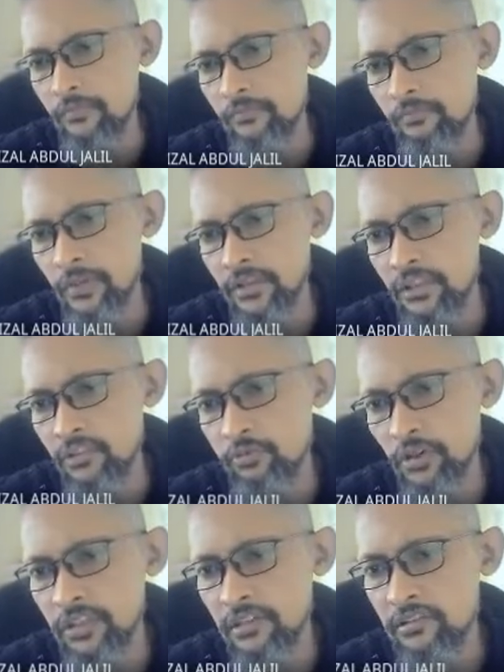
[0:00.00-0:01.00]
But this
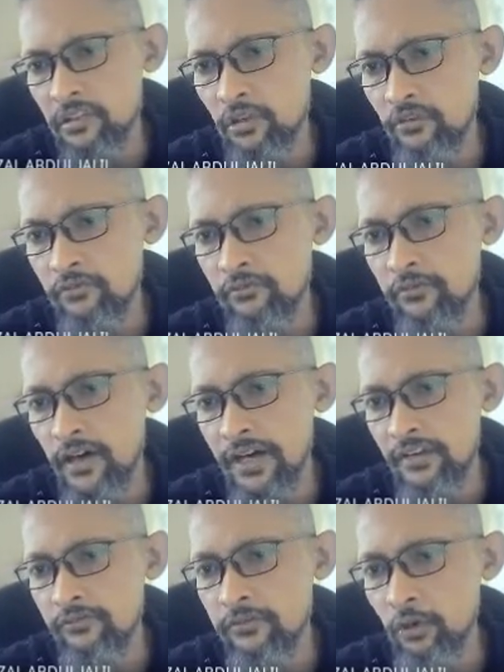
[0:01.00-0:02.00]
one doesn't look
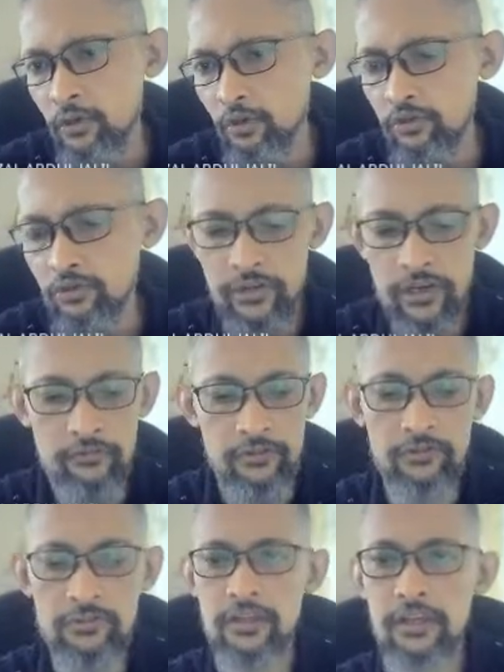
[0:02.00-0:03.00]
fine for those
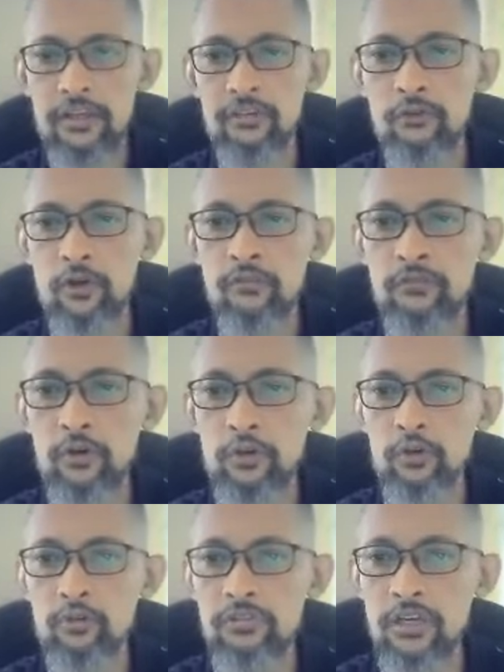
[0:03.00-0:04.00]
reference there, for
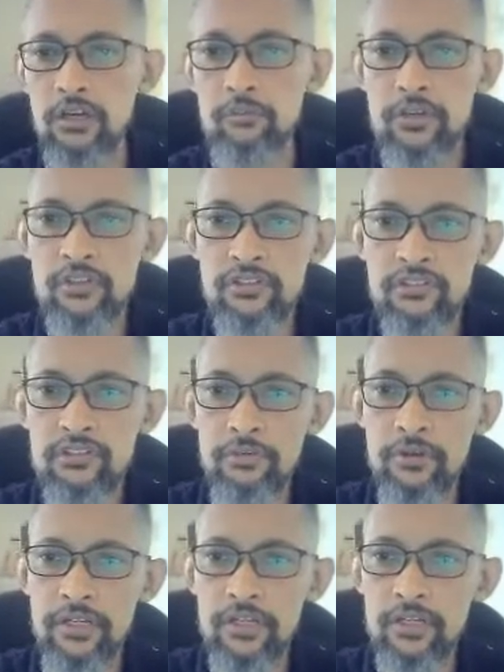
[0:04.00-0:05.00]
those pictures there, right?